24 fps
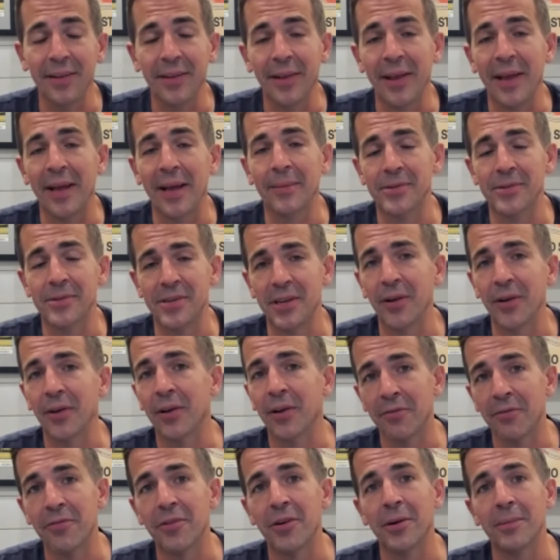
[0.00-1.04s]
Lamb's deal
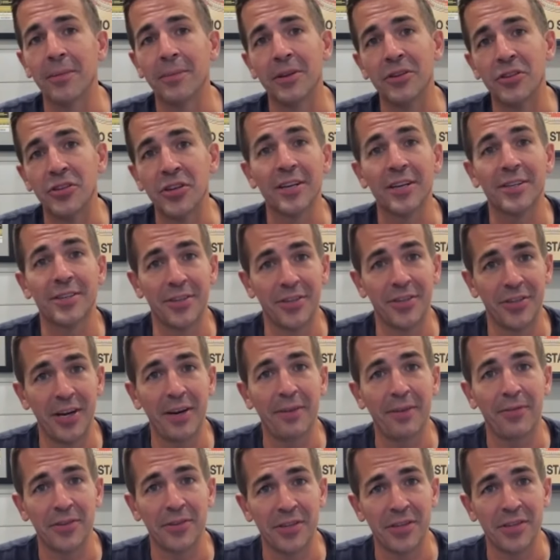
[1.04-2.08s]
confirmed that Justin
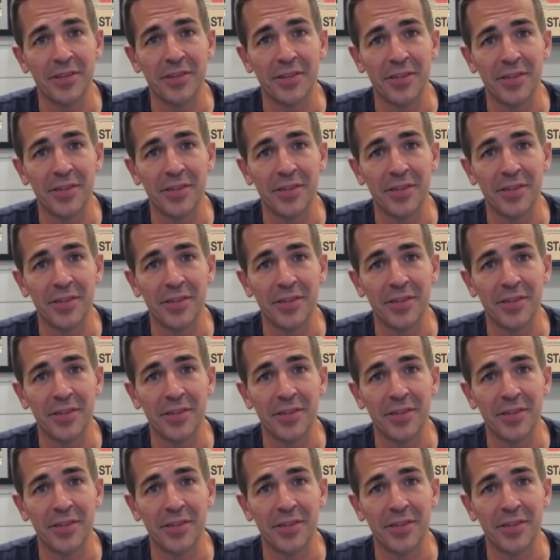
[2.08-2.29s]
Jefferson's